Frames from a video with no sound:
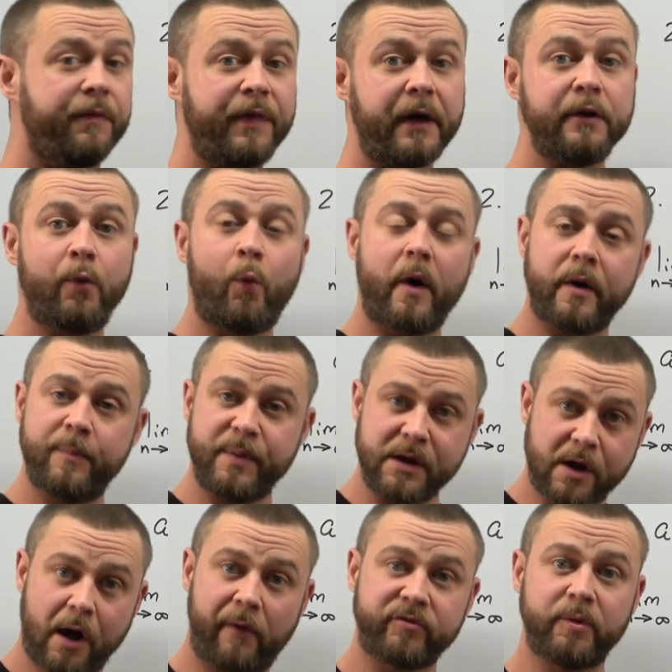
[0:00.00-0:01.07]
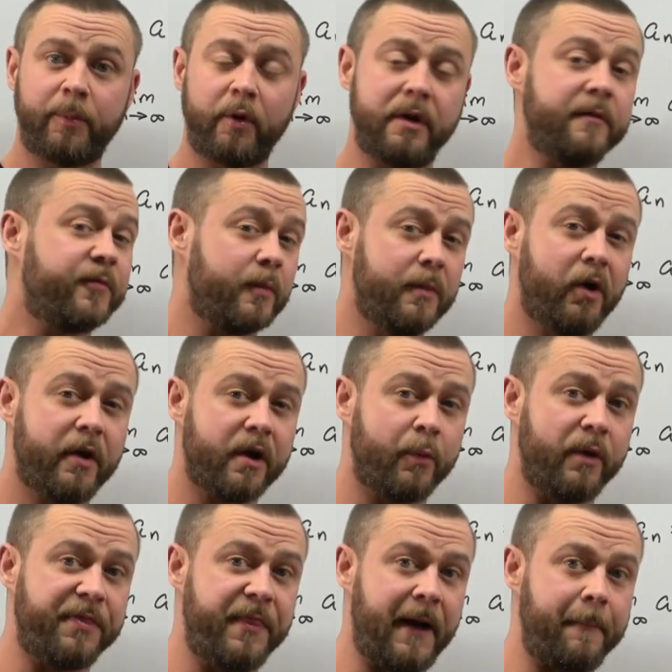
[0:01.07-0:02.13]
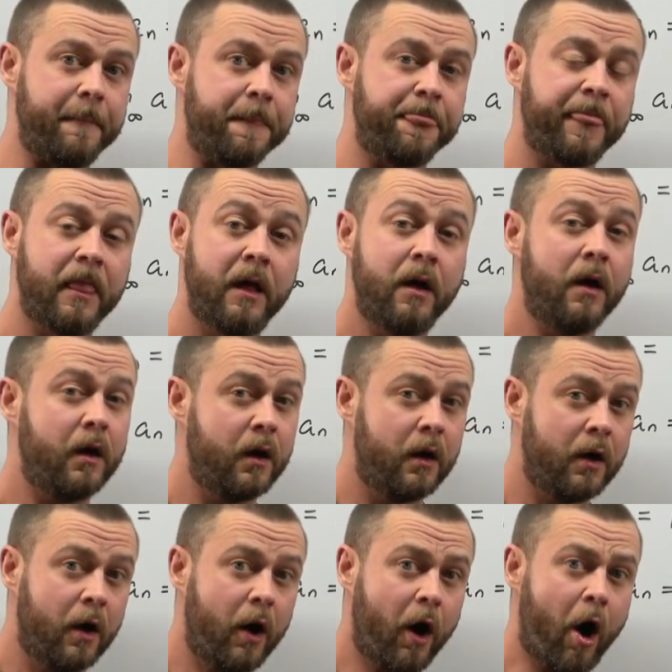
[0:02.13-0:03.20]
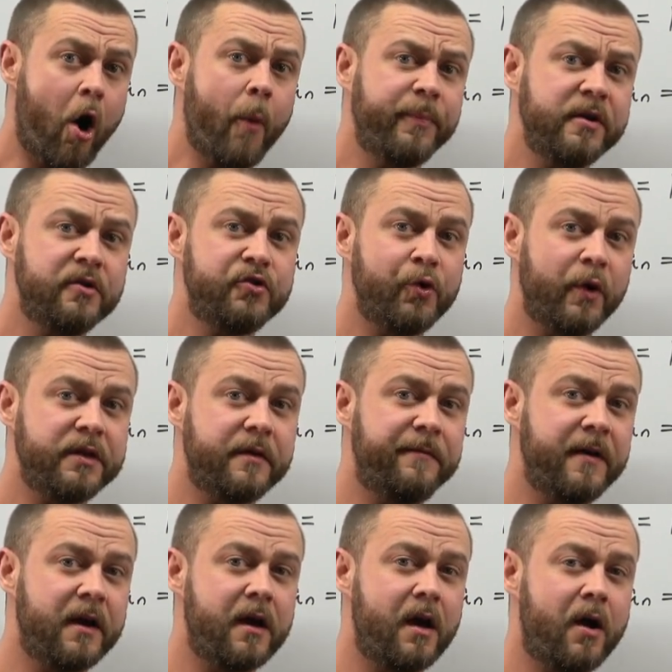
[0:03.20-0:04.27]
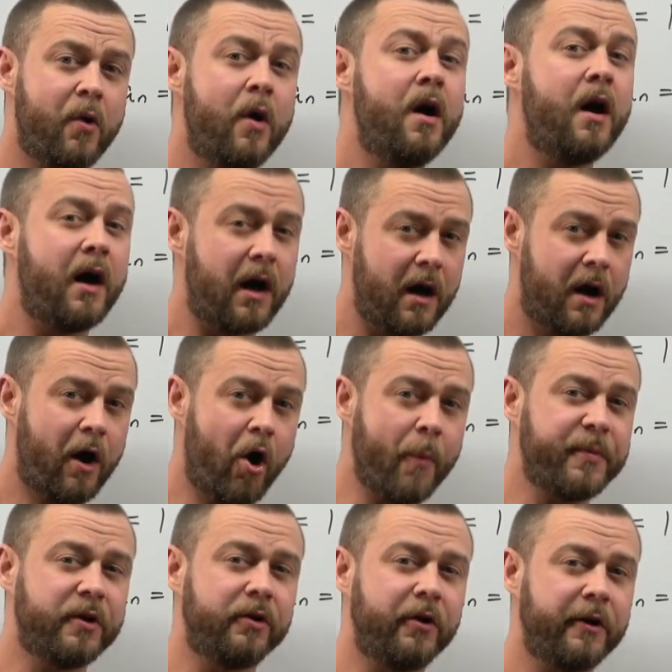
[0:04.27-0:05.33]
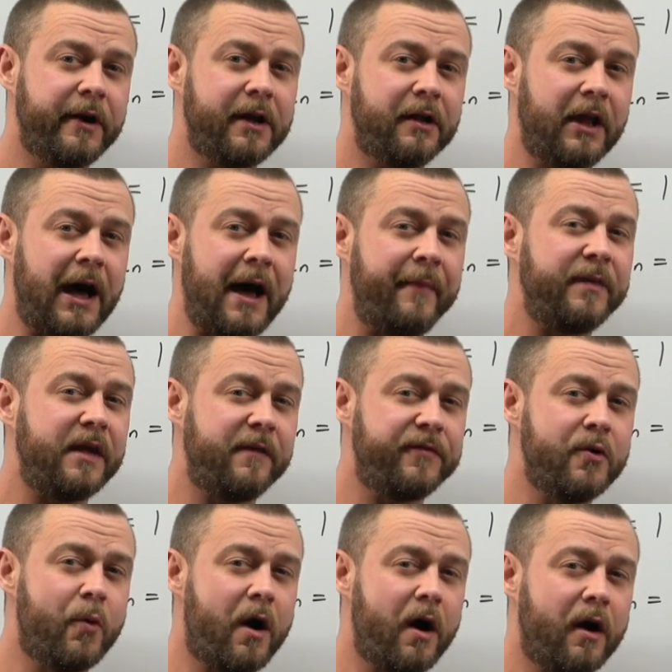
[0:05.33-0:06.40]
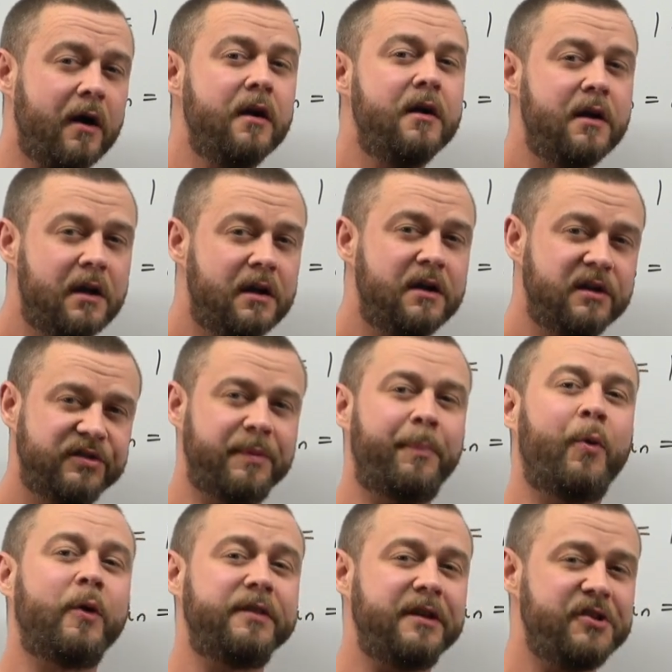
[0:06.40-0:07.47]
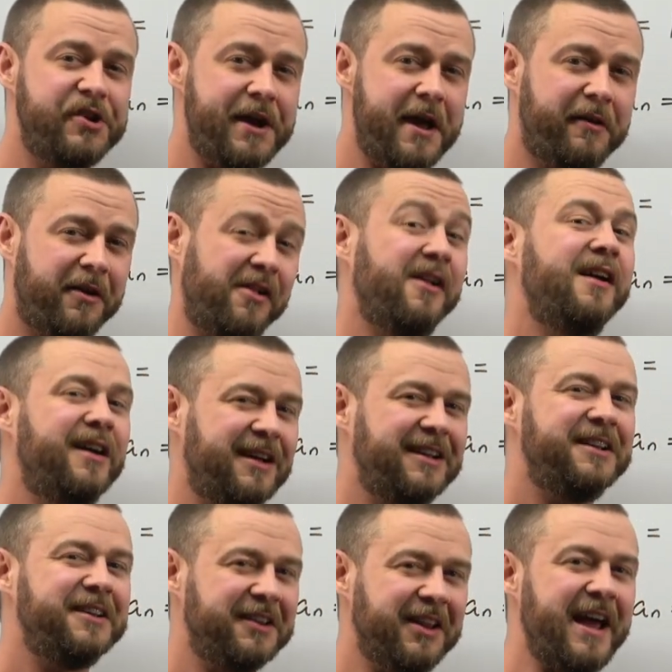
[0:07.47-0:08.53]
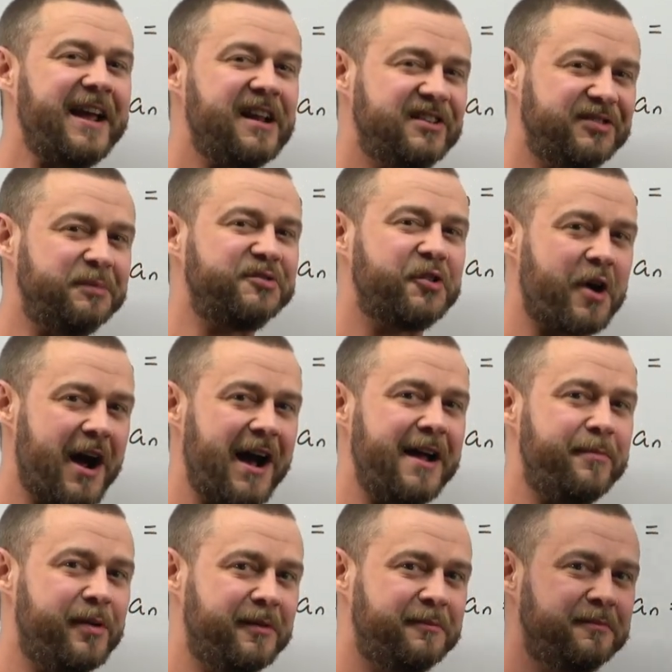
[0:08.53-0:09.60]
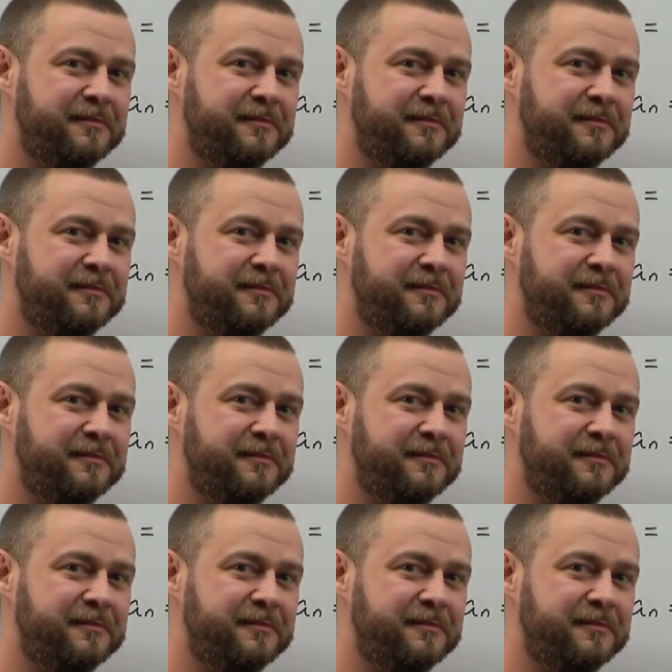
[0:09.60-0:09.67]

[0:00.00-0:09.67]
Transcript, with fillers: that you'll want to be comfortable and familiar with them. Hope you enjoyed the video. Hope you're learning a lot. If you are, support the channel, like and subscribe.